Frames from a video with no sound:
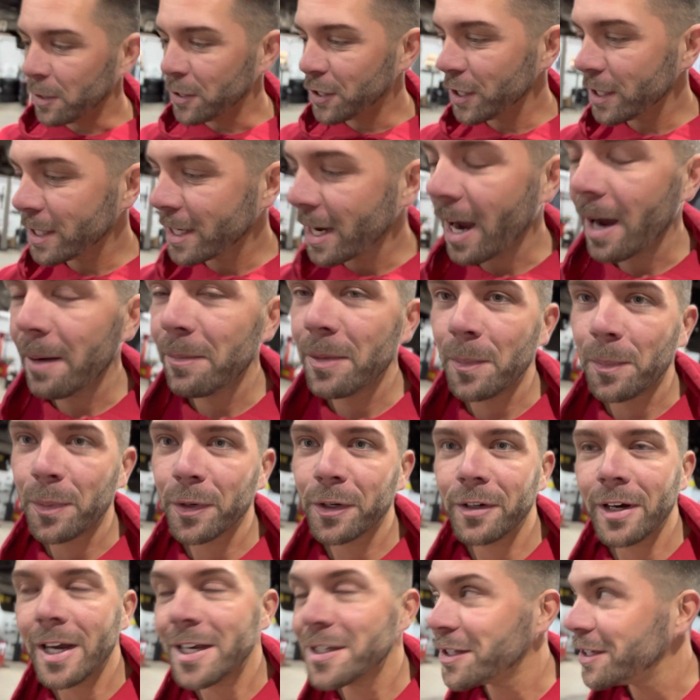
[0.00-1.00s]
should time the
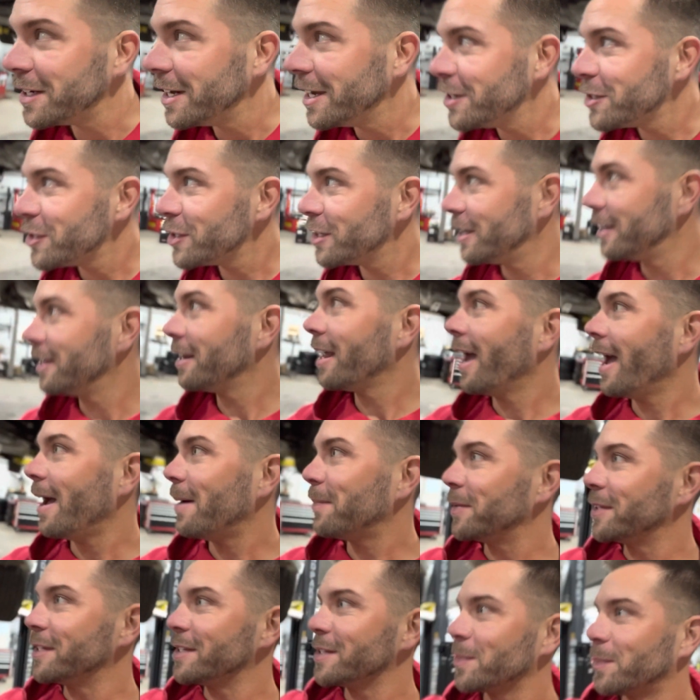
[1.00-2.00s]
procrastination it
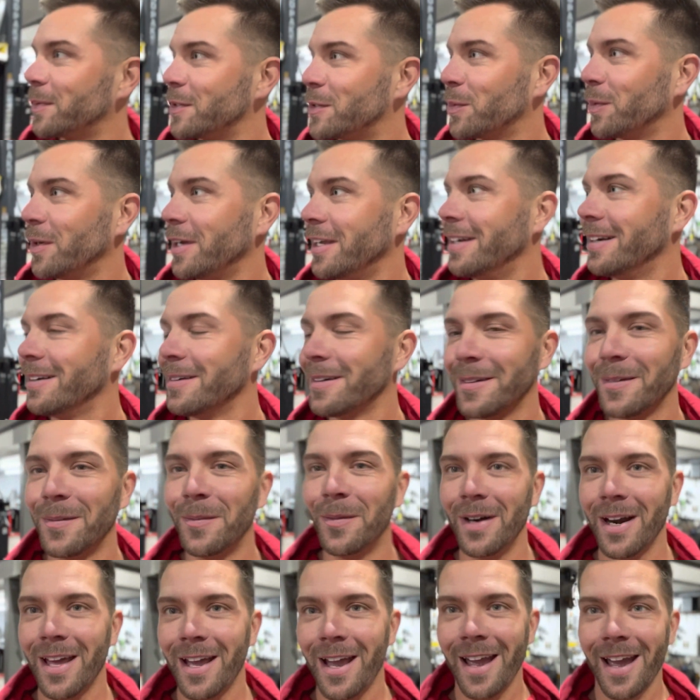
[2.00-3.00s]
happens between
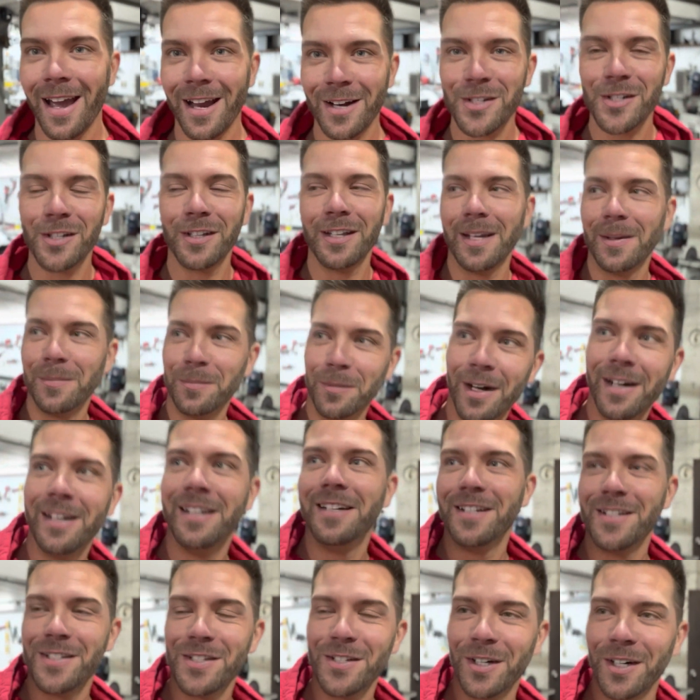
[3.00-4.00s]
when I actually am ready
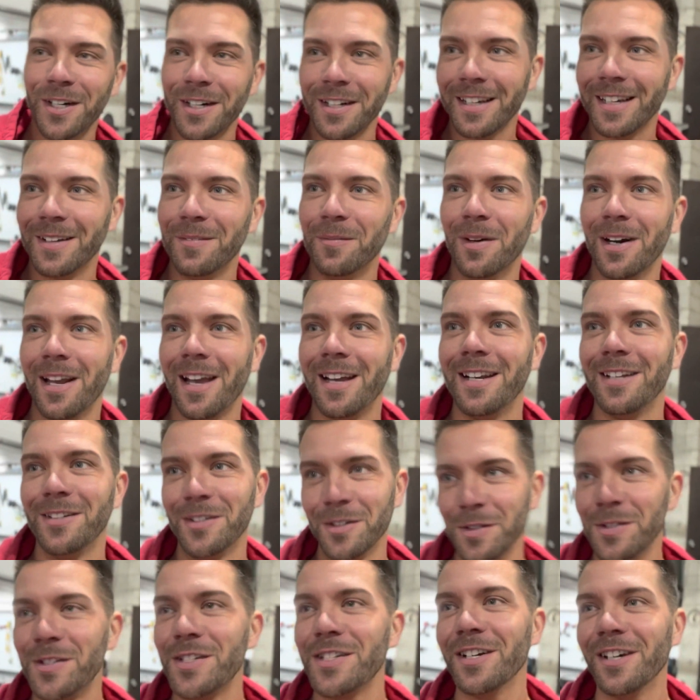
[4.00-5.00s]
to start and when I
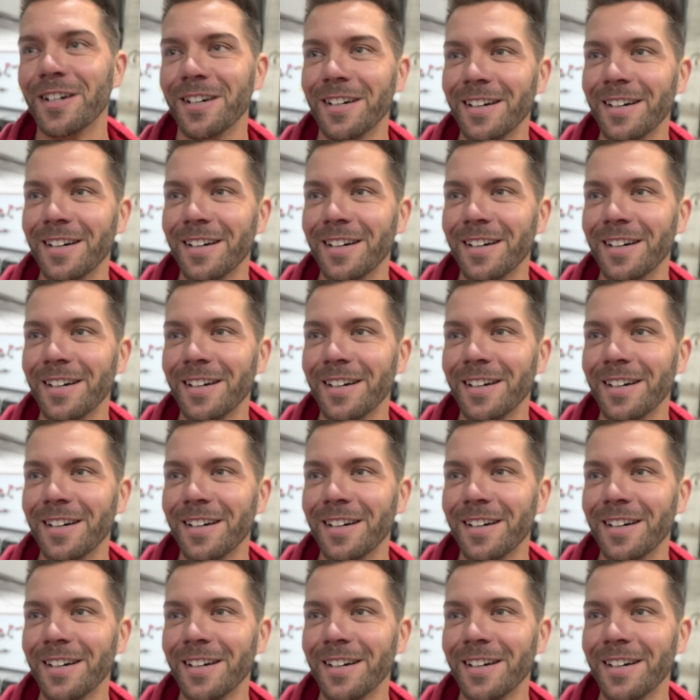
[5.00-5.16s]
do start.